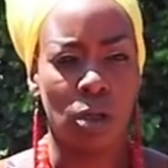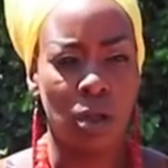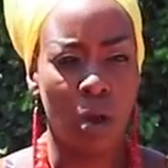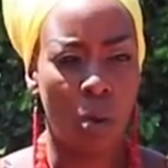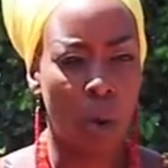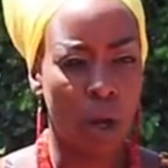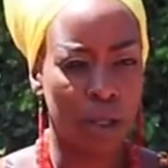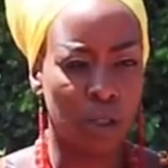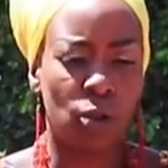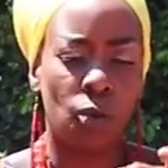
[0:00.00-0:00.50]

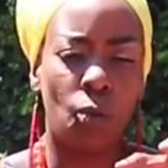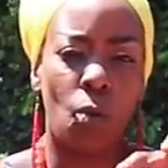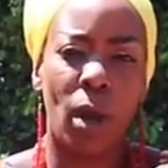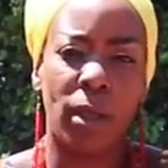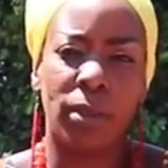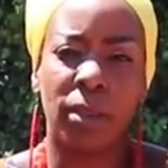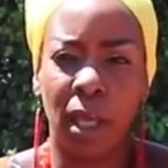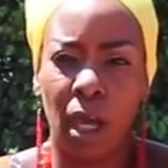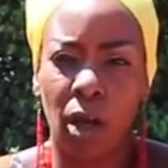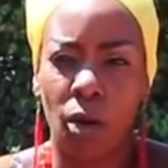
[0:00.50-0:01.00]
ones who
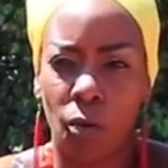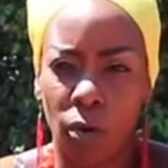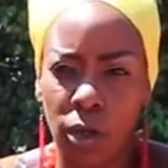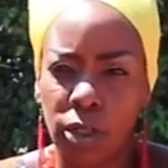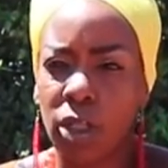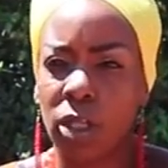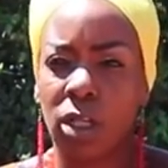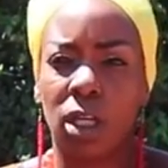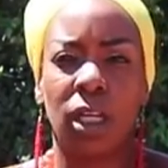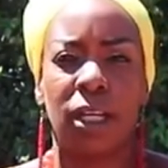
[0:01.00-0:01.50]
went there
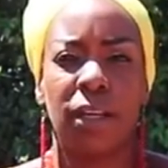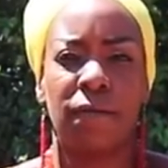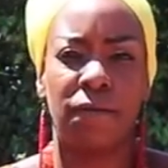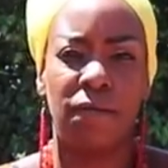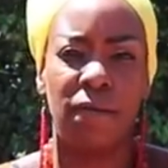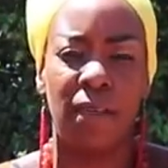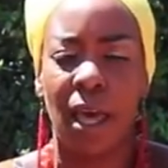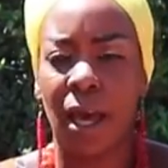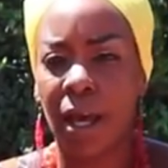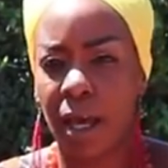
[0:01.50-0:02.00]
originally
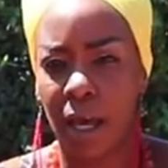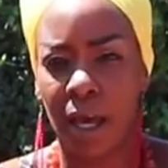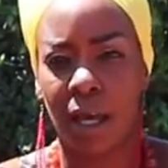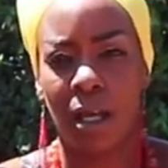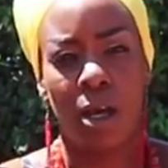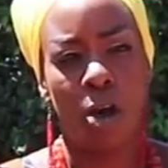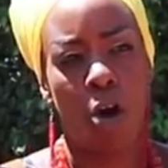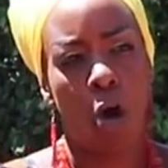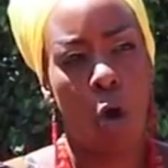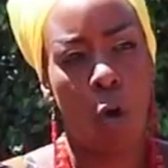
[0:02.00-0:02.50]
there
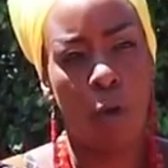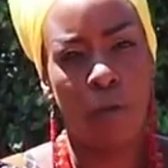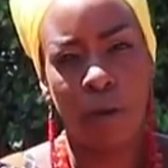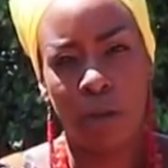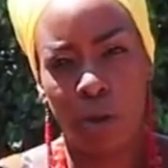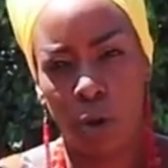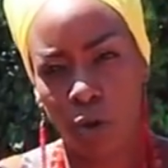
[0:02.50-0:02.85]
over